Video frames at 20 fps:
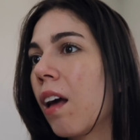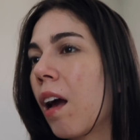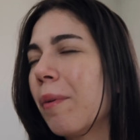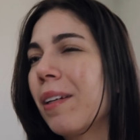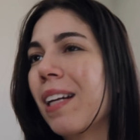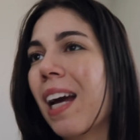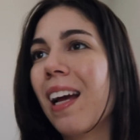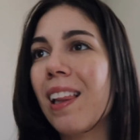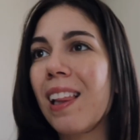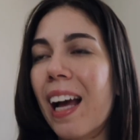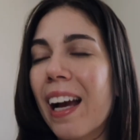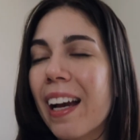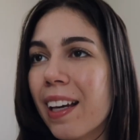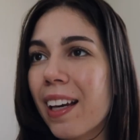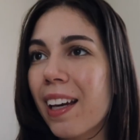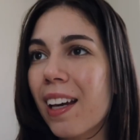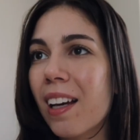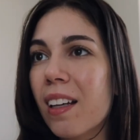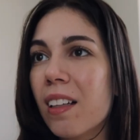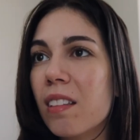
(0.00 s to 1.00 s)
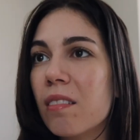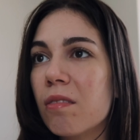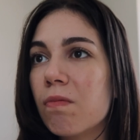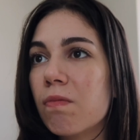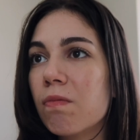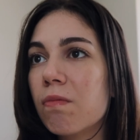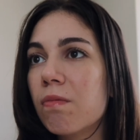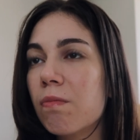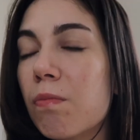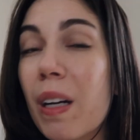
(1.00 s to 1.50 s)
I mean, I like it,
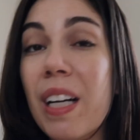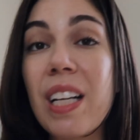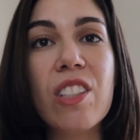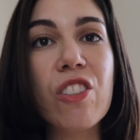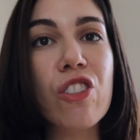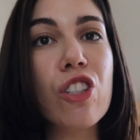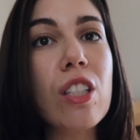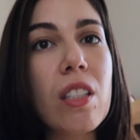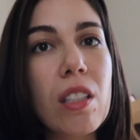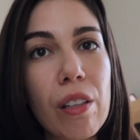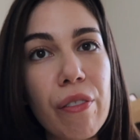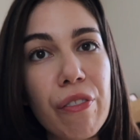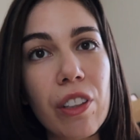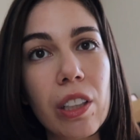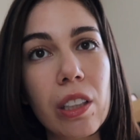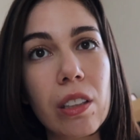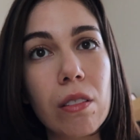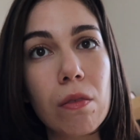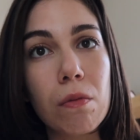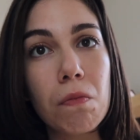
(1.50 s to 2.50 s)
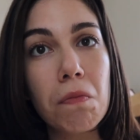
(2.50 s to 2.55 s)
but it's just different.